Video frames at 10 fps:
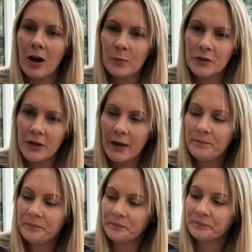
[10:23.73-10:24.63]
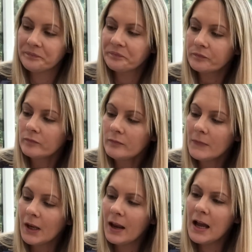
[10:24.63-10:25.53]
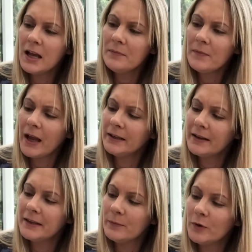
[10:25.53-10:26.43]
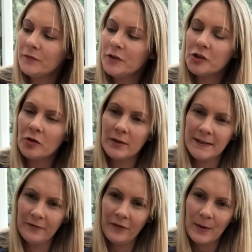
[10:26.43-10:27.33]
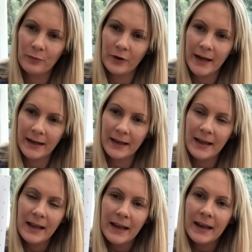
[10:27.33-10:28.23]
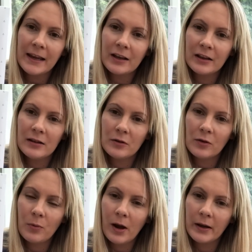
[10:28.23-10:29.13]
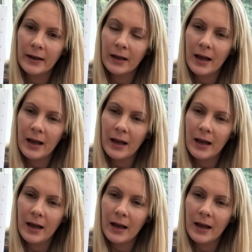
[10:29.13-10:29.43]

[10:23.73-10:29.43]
option, and I think with your choice of fabric, it can look quite